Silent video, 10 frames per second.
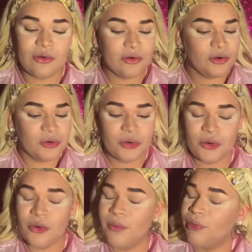
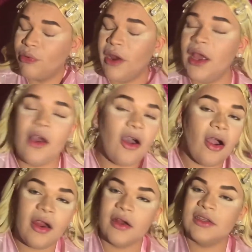who break
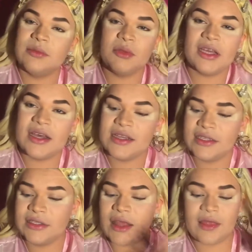hearts,
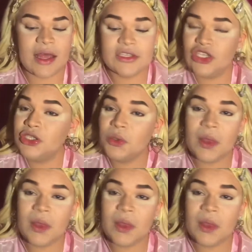because that's just who they